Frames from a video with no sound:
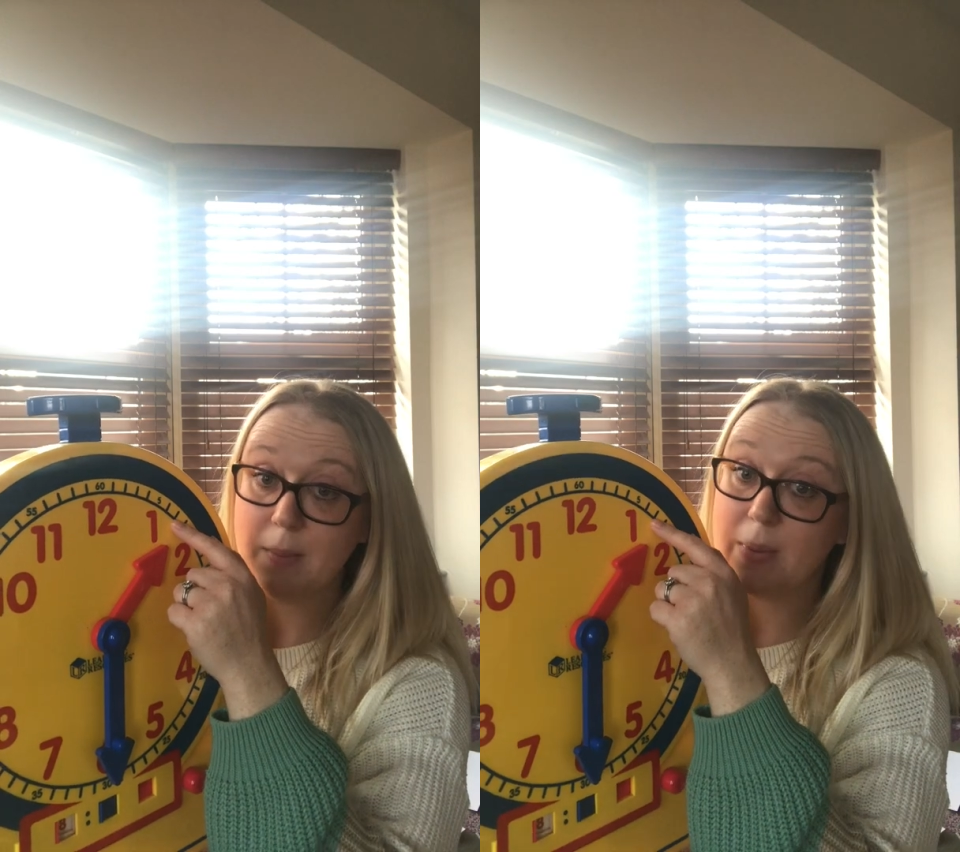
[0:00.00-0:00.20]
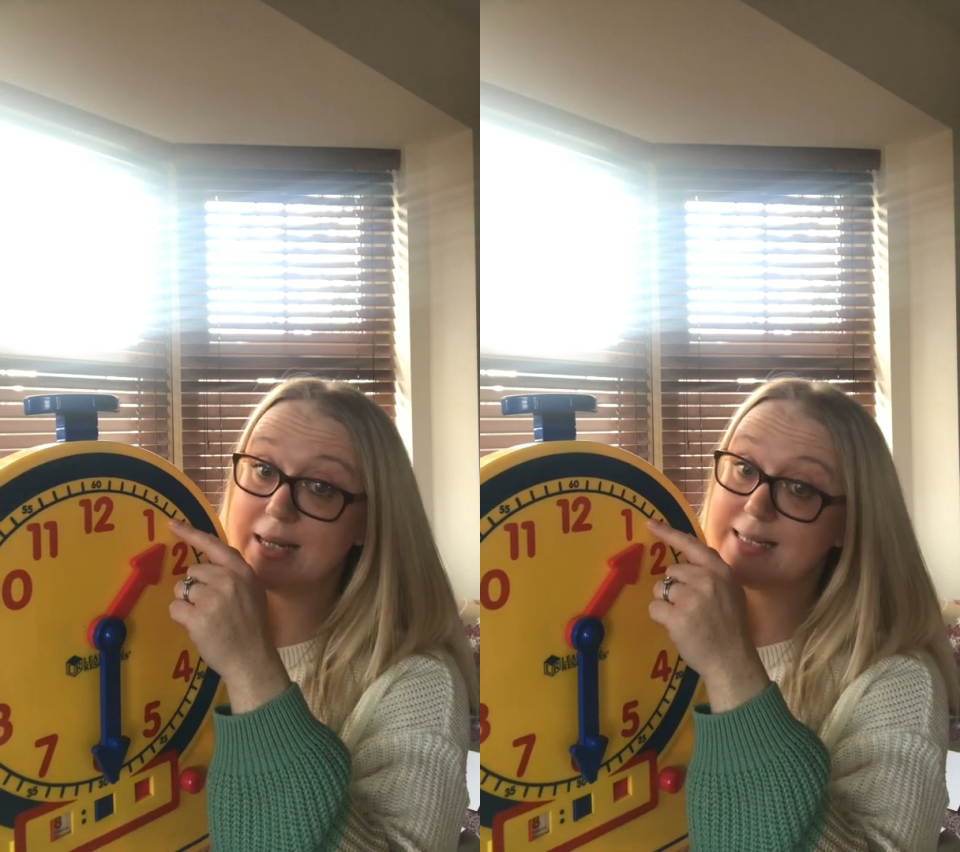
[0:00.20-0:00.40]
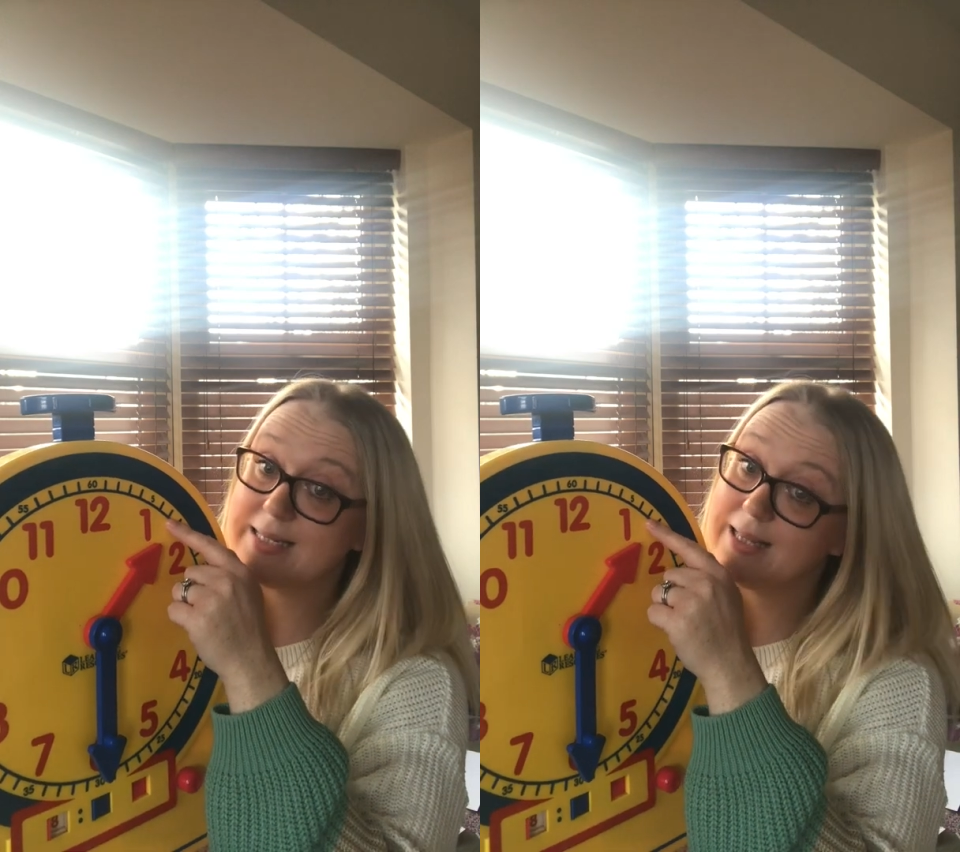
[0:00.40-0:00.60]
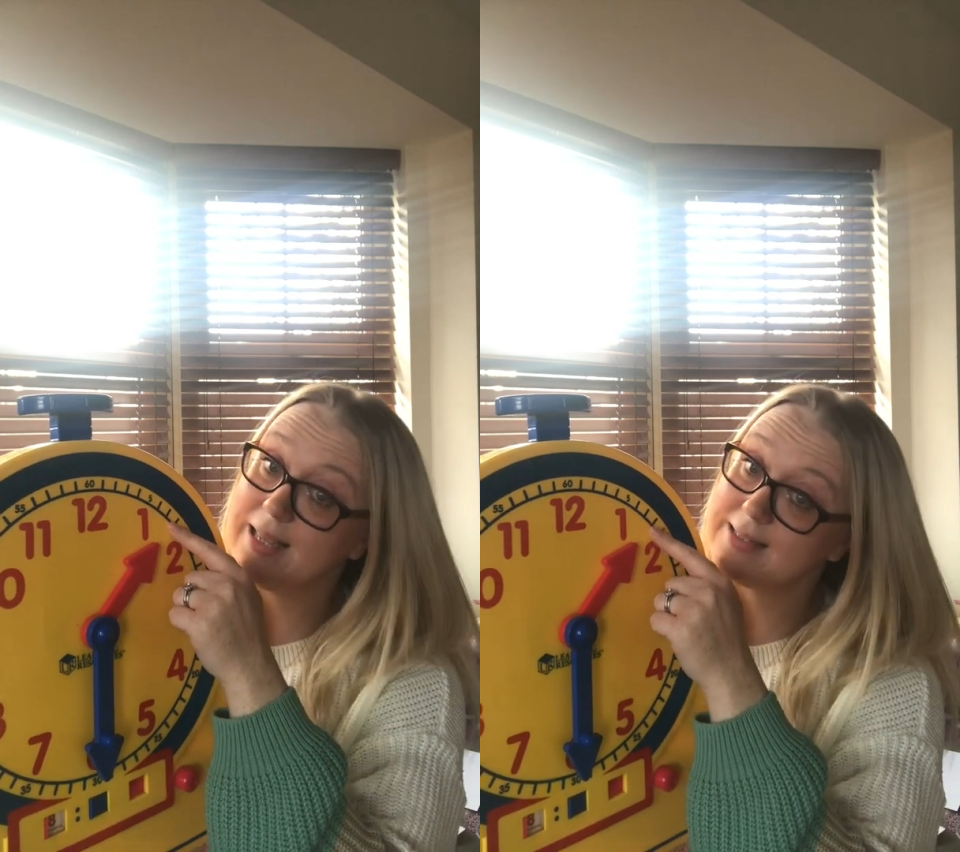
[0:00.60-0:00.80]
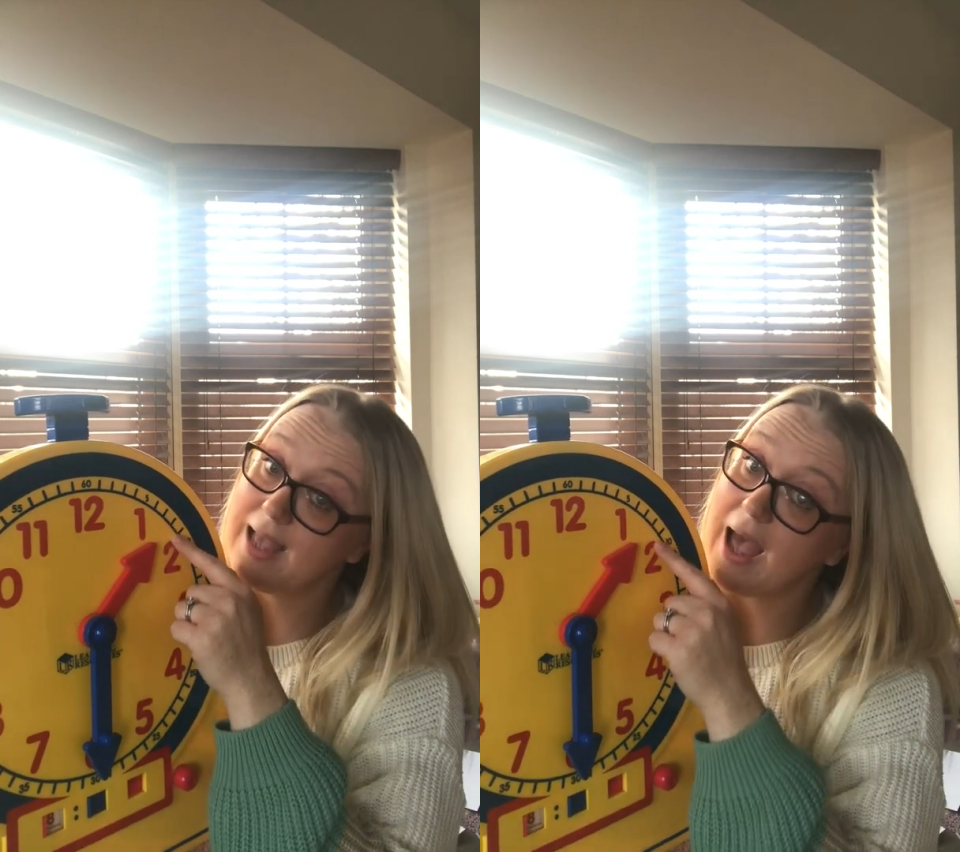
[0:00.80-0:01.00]
but it still
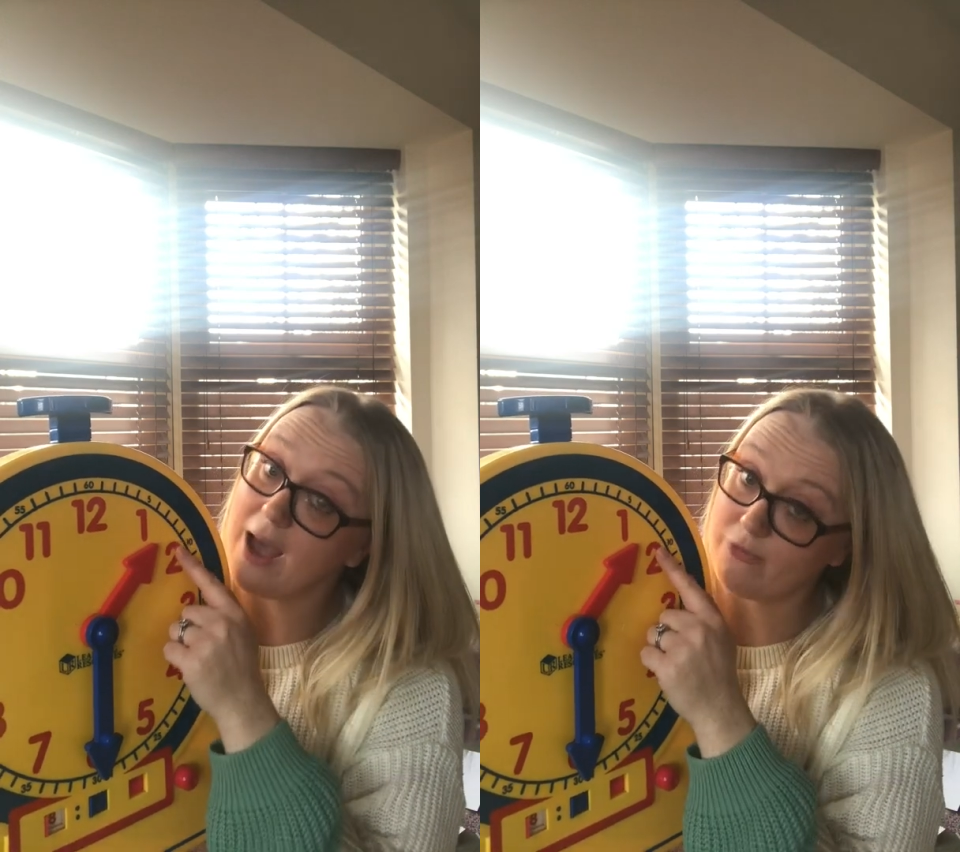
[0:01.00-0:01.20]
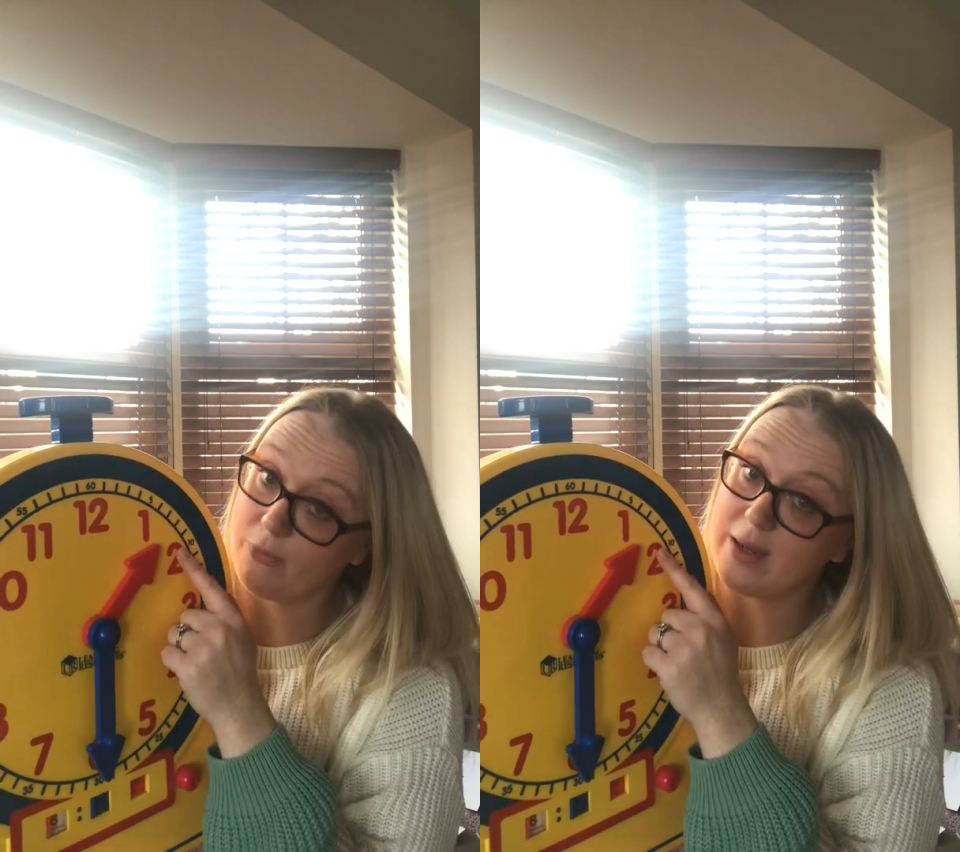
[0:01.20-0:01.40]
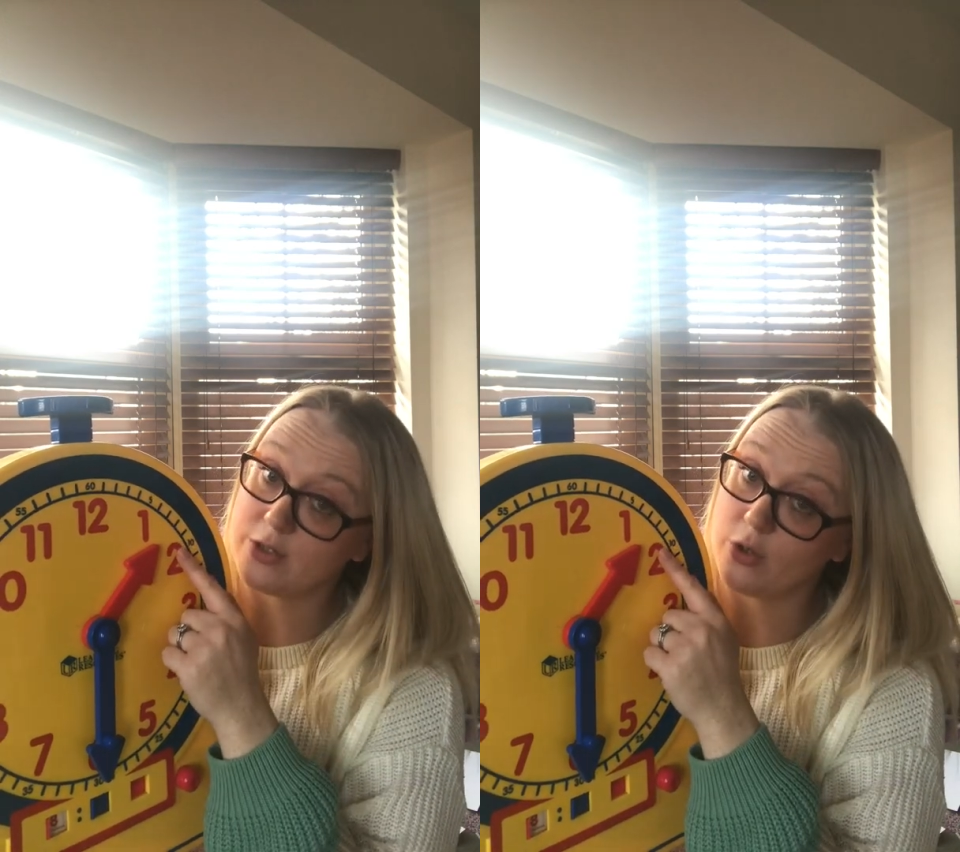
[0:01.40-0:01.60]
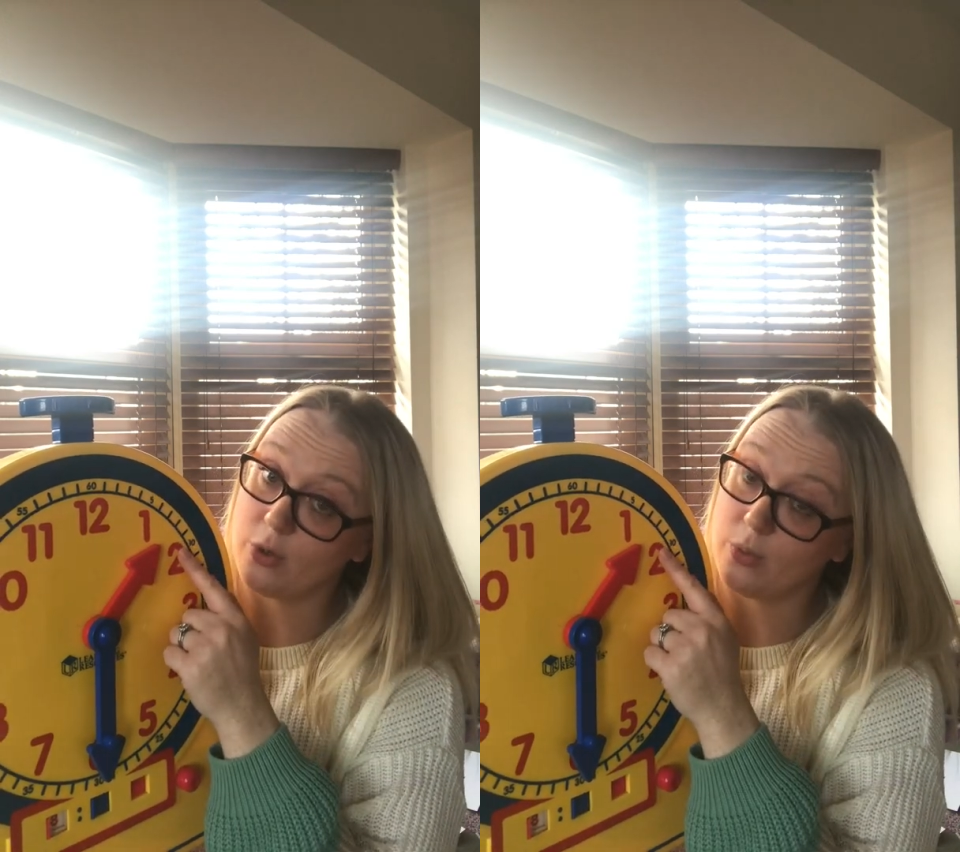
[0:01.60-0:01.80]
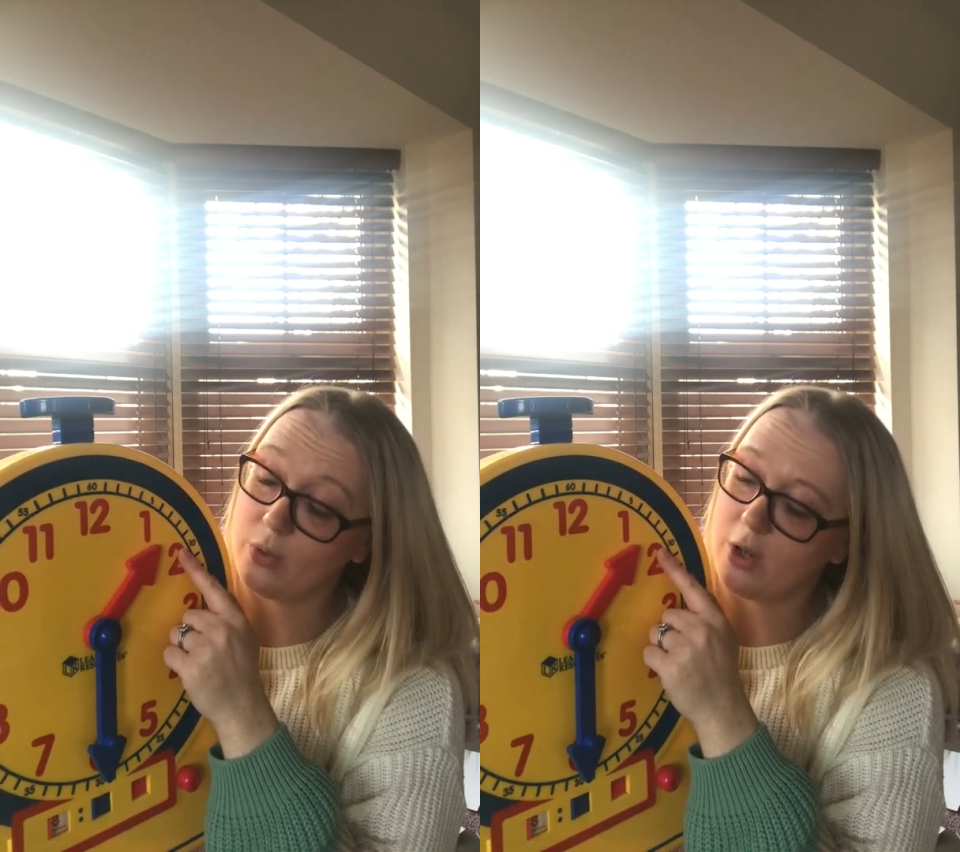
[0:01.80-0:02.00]
has halfway to go